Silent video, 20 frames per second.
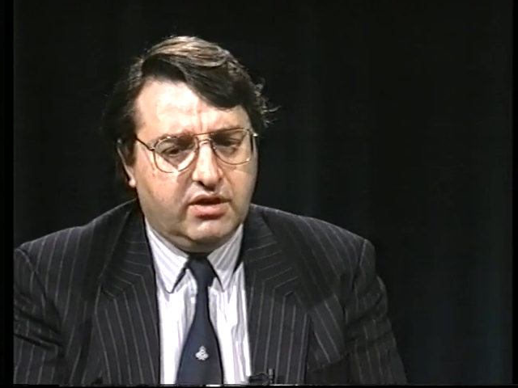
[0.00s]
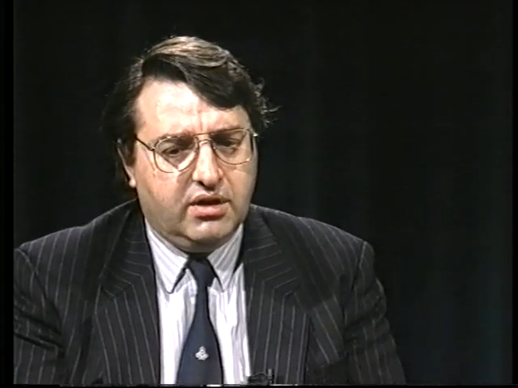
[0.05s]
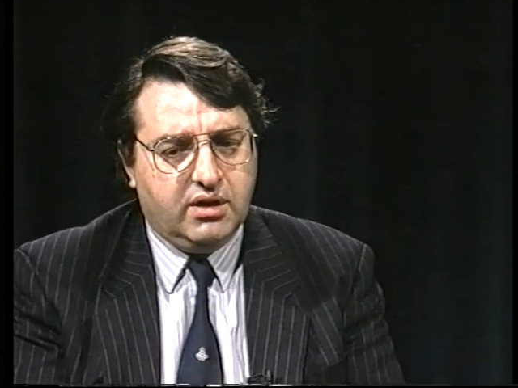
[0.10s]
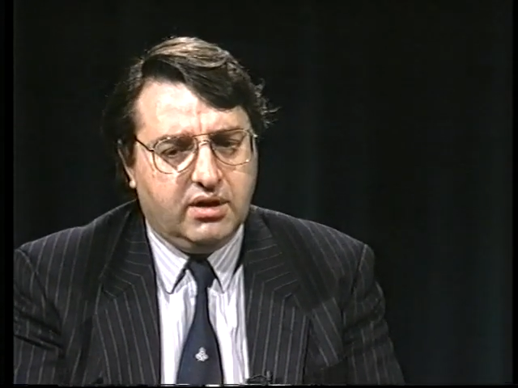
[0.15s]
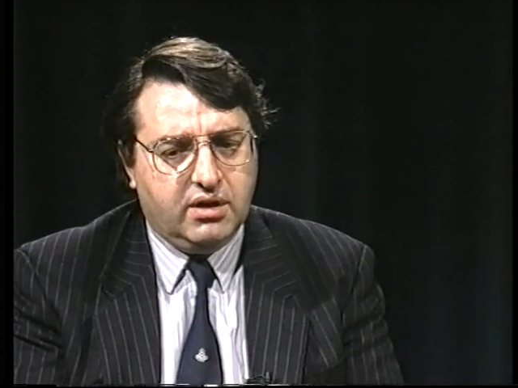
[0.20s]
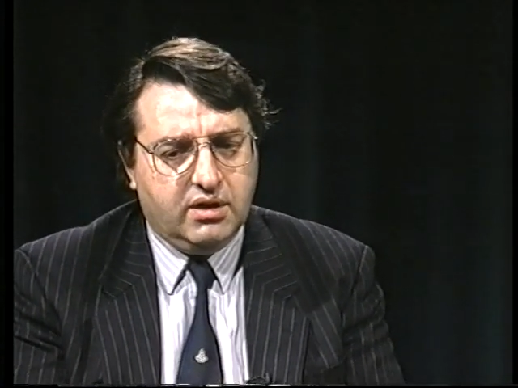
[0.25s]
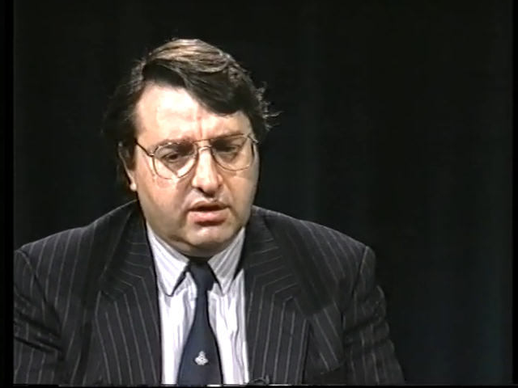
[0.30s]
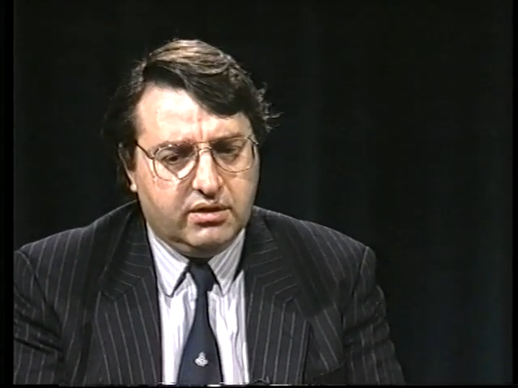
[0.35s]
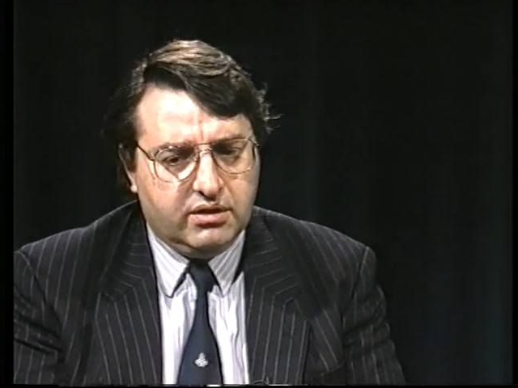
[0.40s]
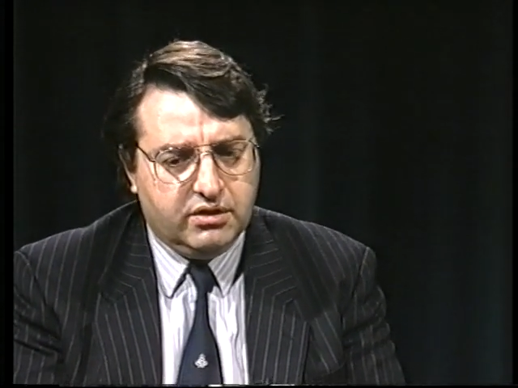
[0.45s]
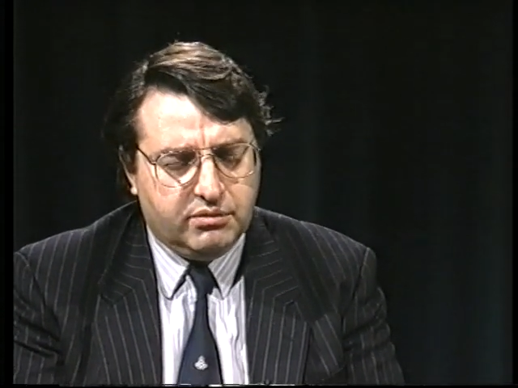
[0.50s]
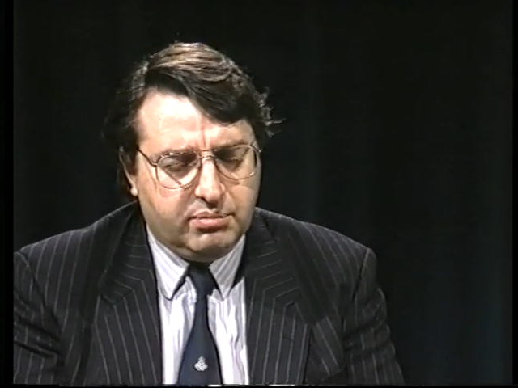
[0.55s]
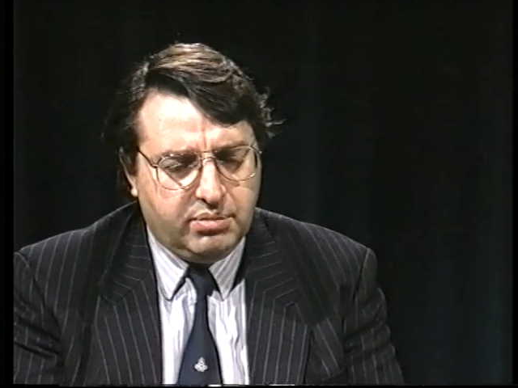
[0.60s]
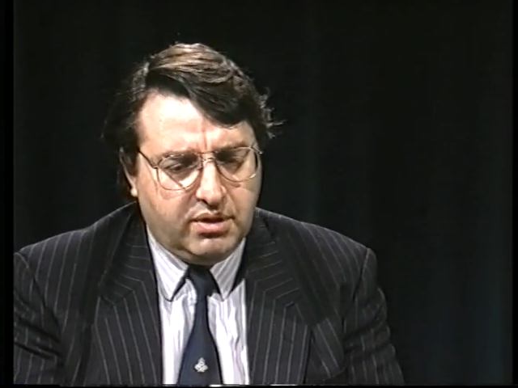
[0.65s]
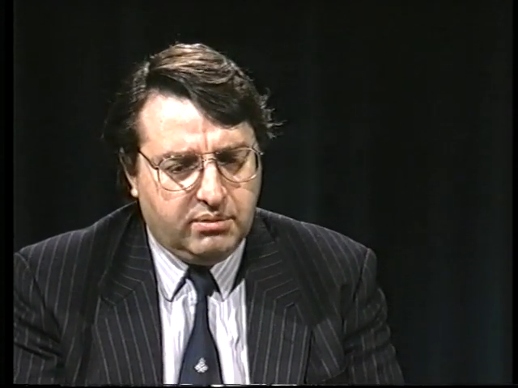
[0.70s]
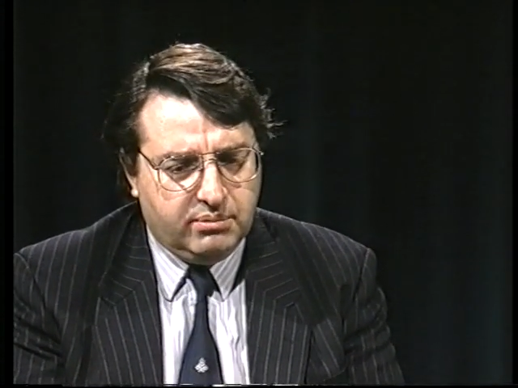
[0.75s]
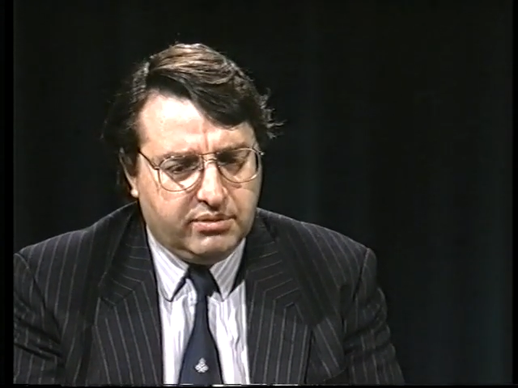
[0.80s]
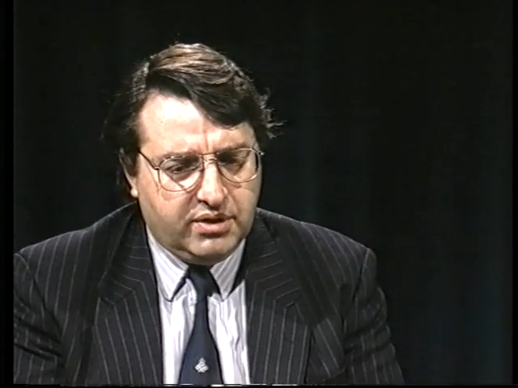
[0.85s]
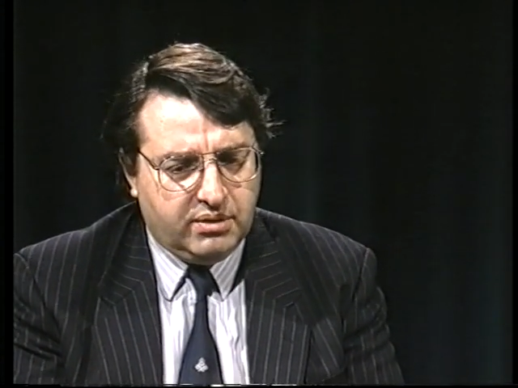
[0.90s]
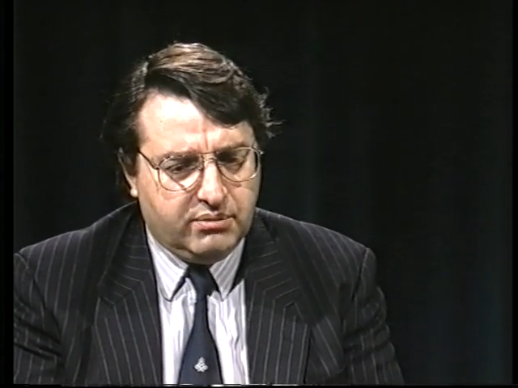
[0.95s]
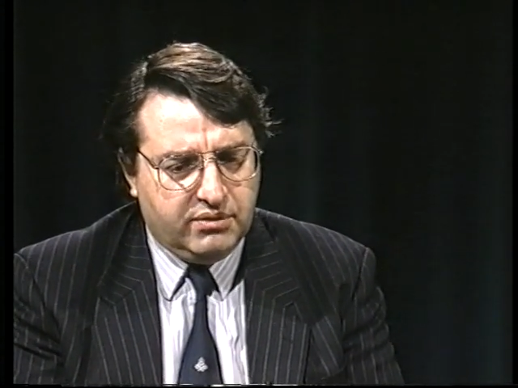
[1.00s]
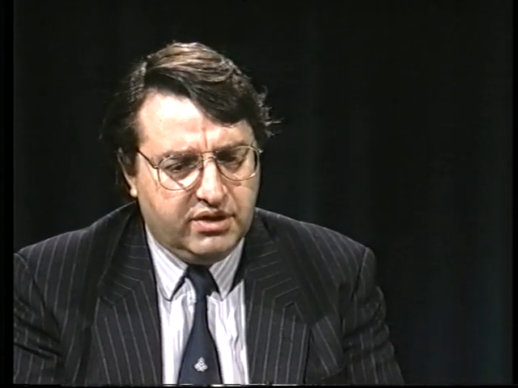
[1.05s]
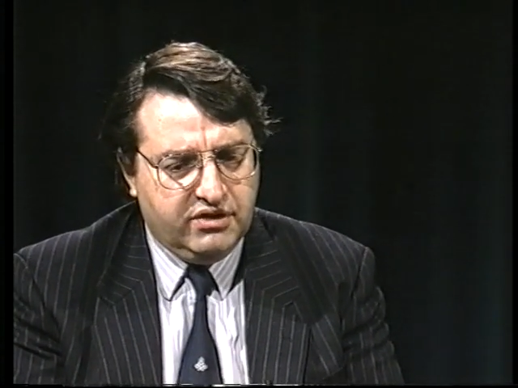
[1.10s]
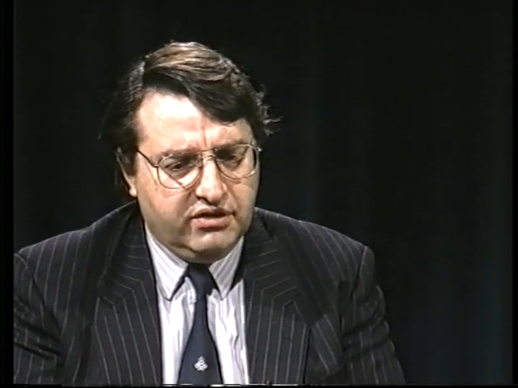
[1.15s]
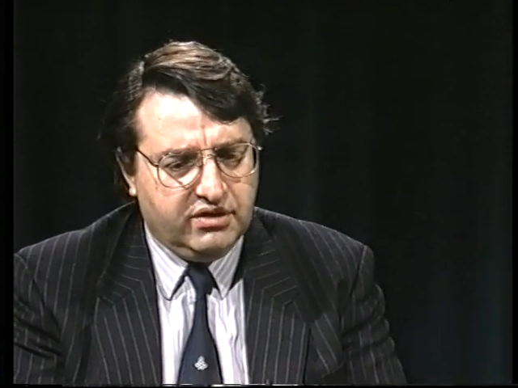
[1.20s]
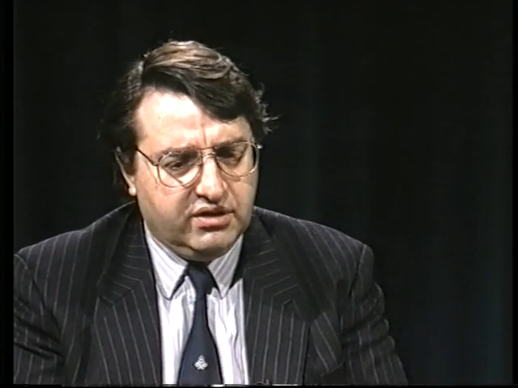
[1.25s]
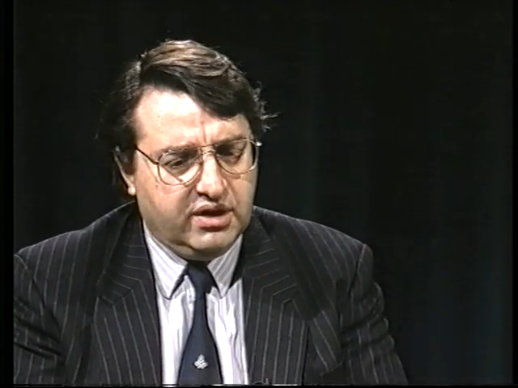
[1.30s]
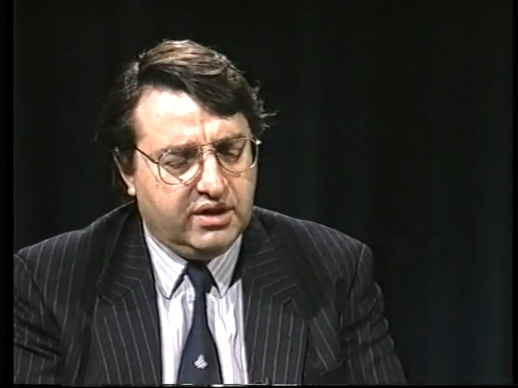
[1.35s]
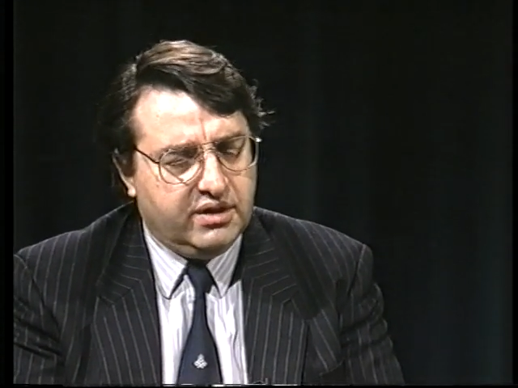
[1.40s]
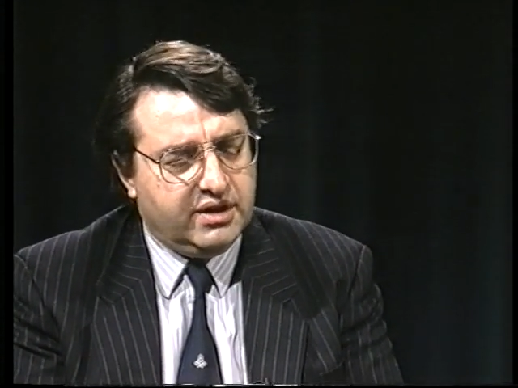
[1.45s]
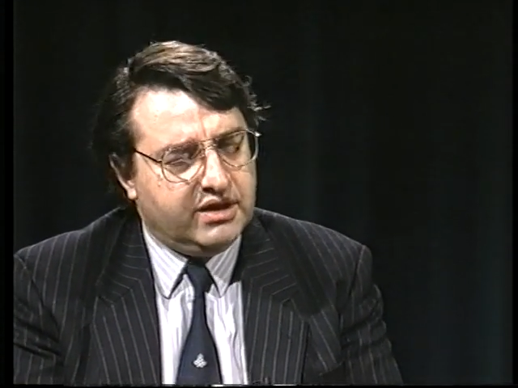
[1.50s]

uh, that's popped up recently,